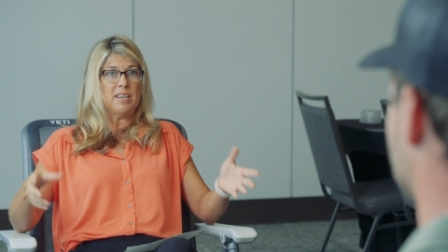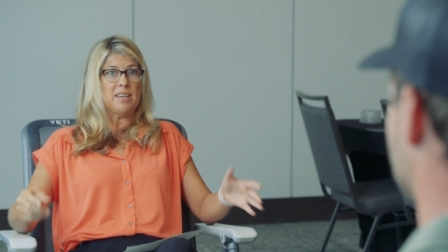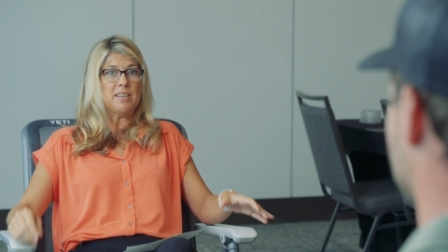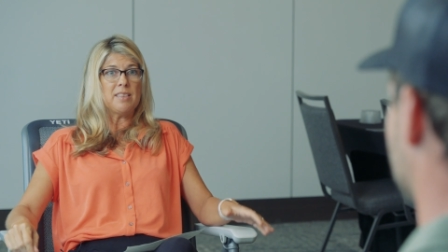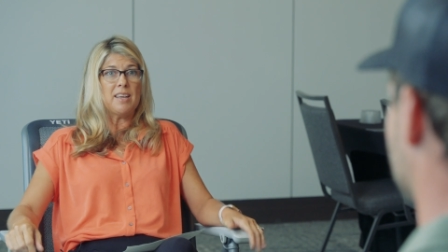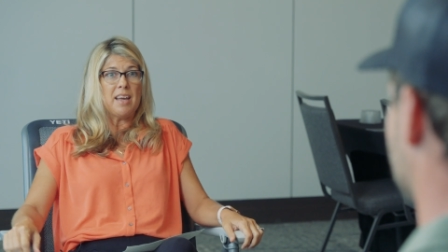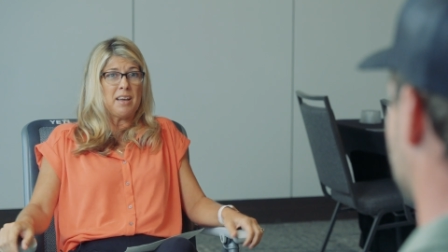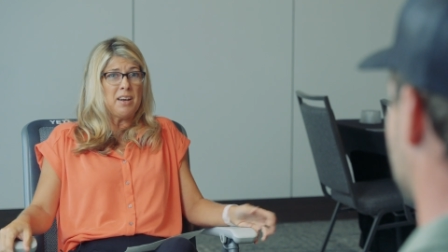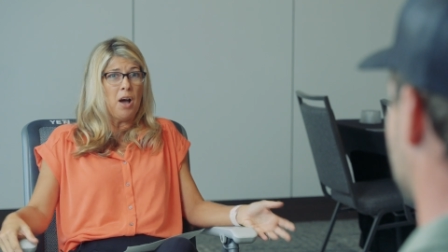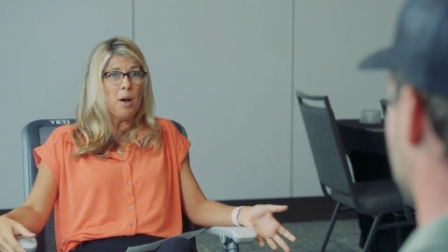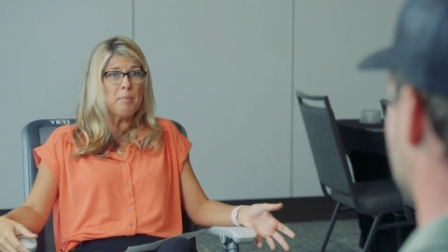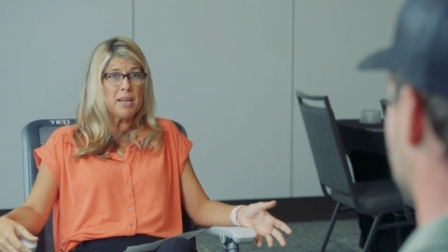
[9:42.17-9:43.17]
Eh, the
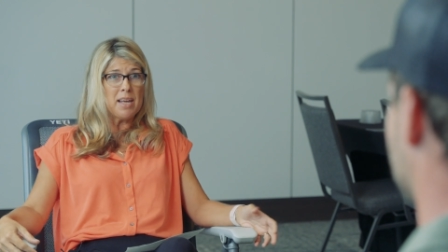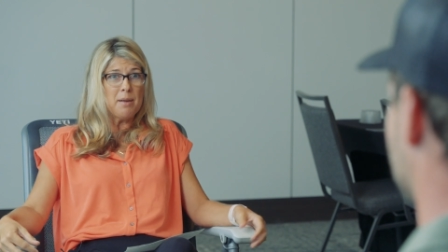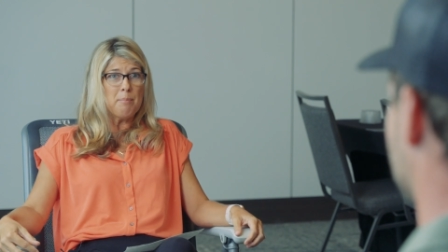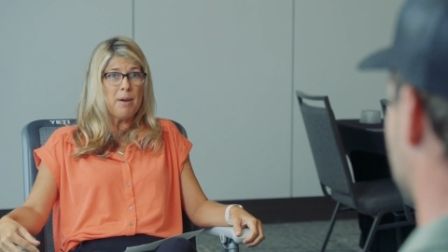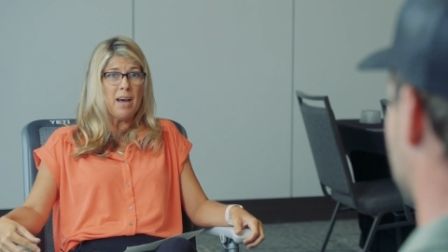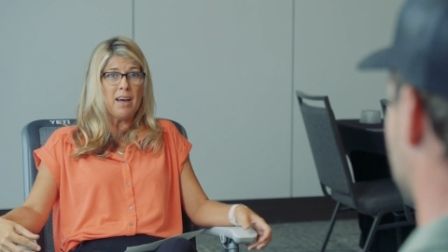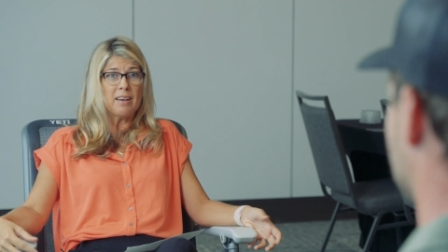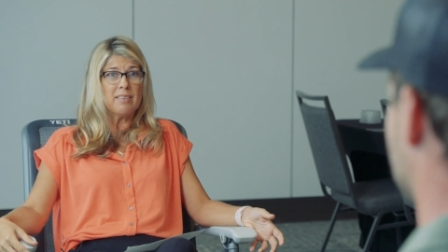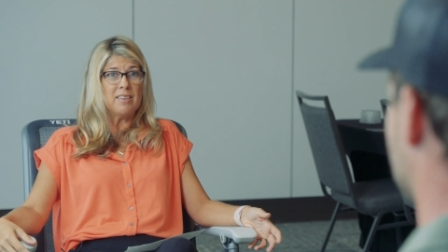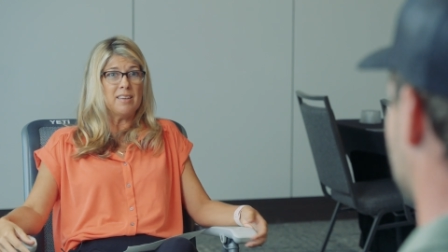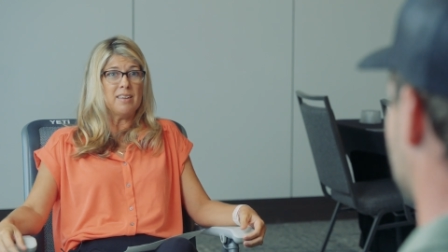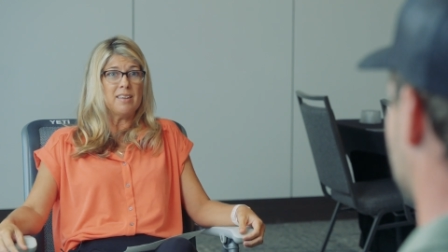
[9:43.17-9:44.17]
economic
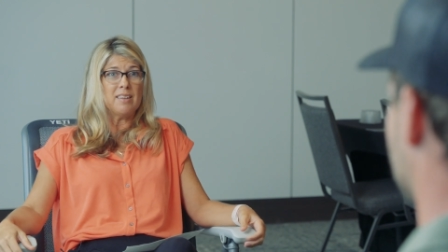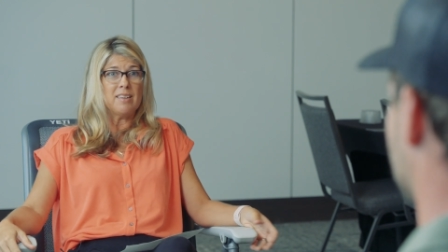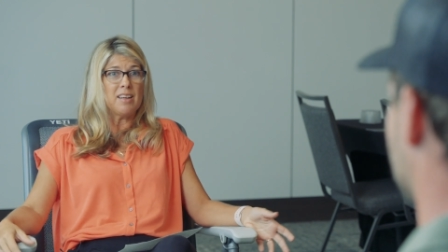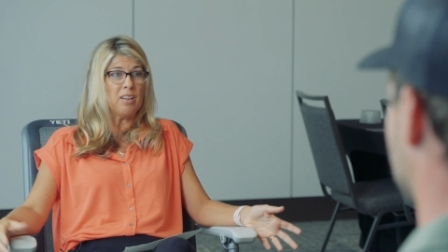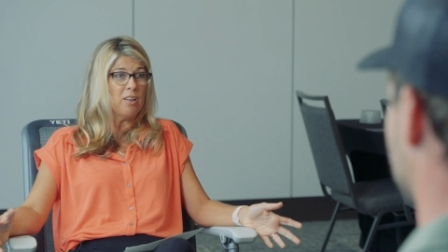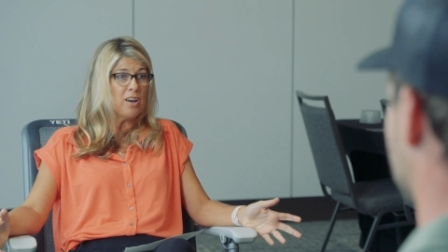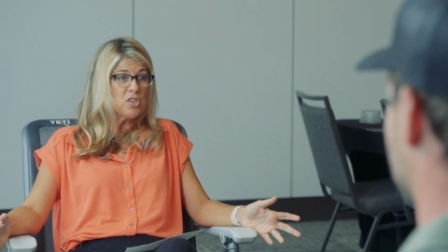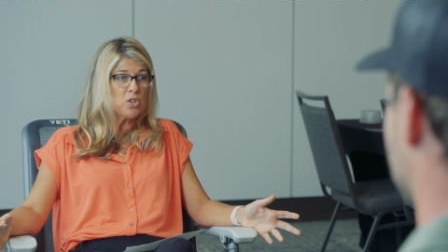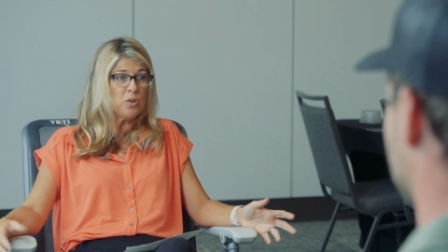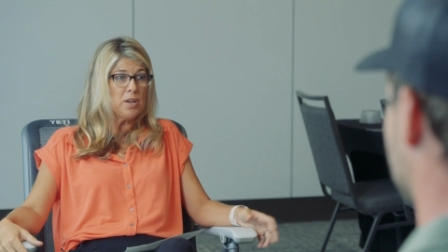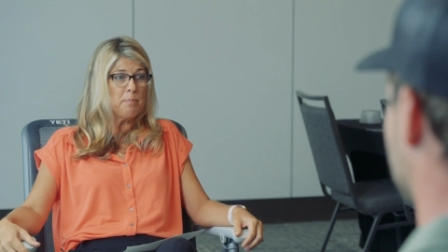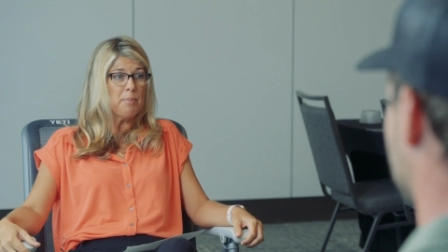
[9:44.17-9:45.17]
impact, the
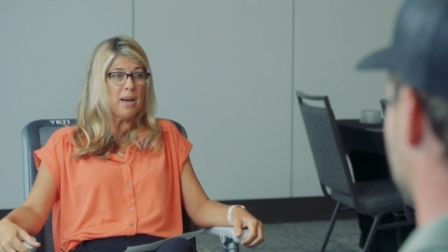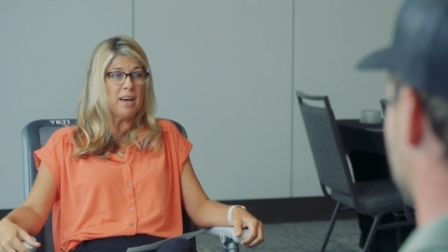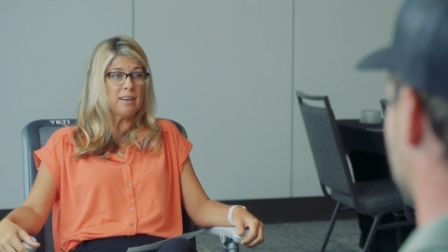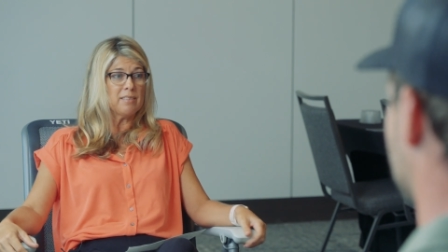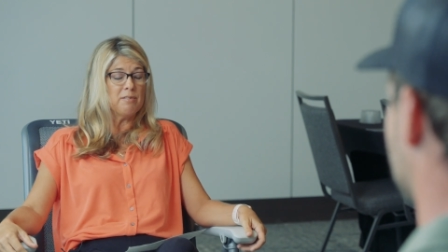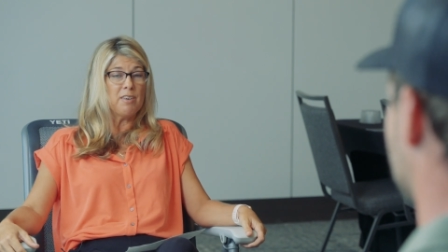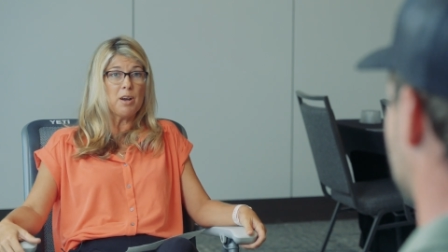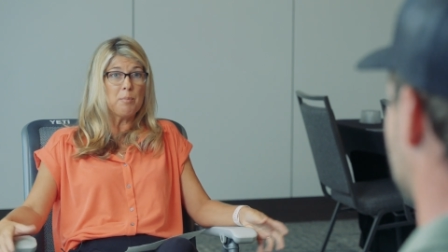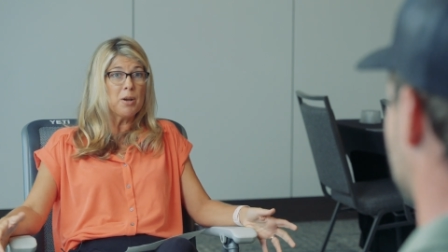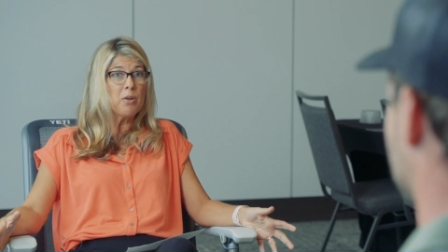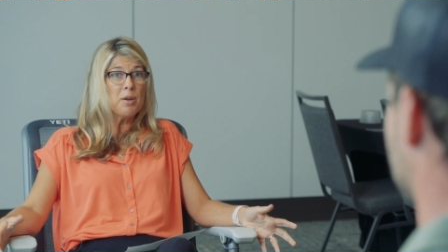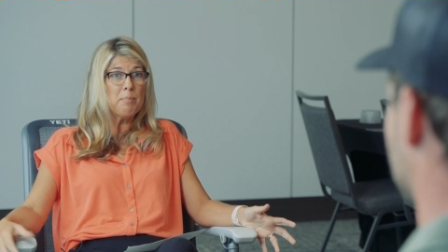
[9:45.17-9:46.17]
ecological impact,
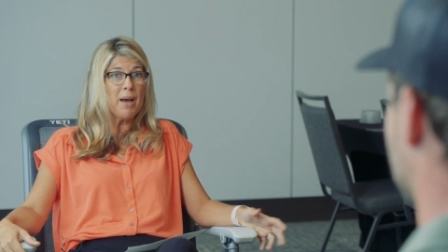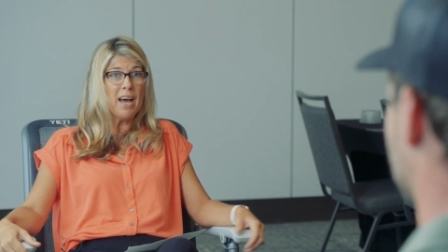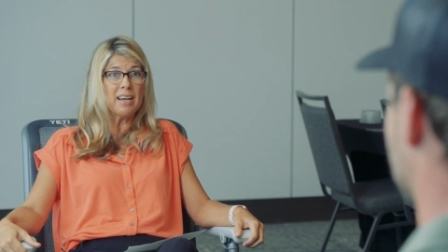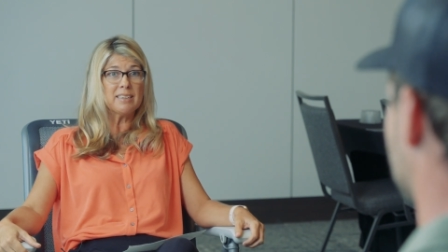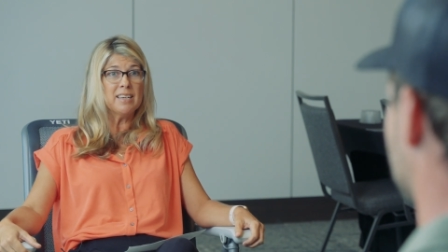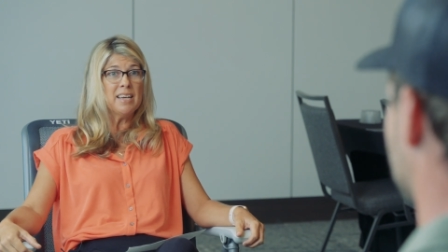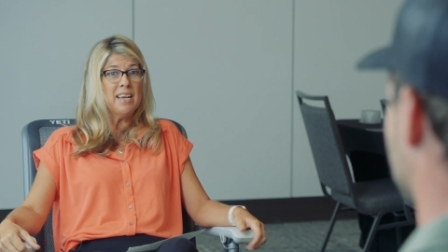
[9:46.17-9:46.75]
environmental impact,